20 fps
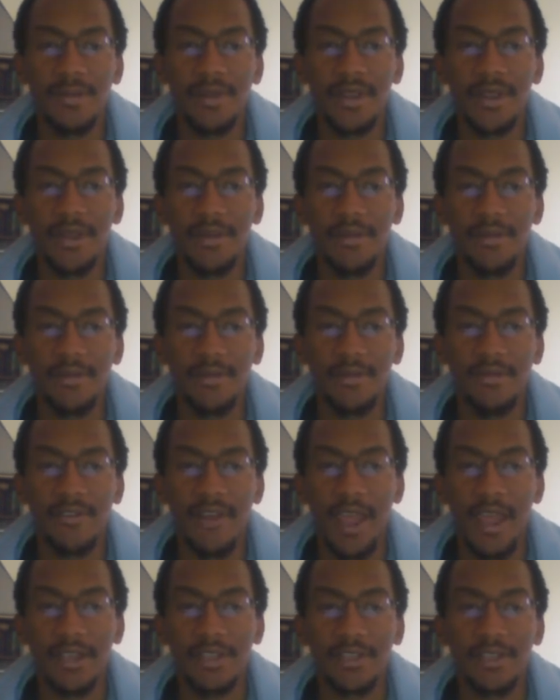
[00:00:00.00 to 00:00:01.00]
team
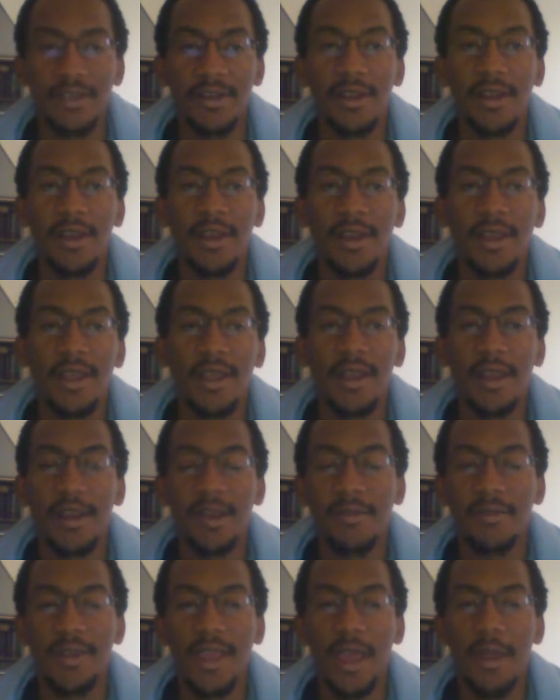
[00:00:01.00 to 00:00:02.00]
faction, ended
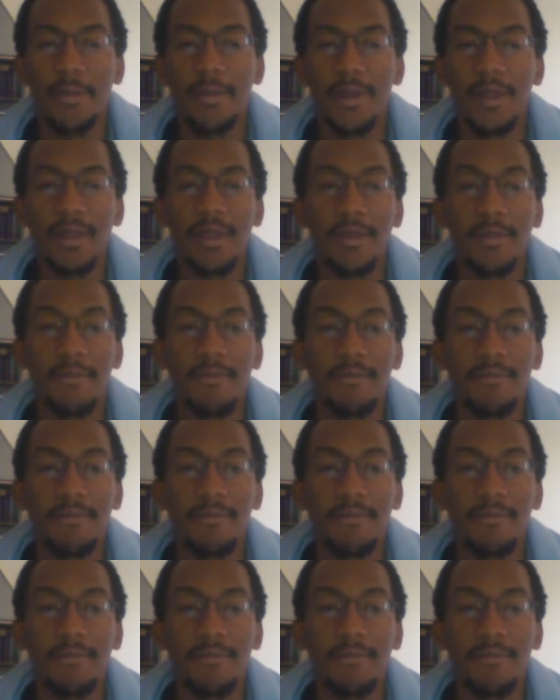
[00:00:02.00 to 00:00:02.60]
up tapping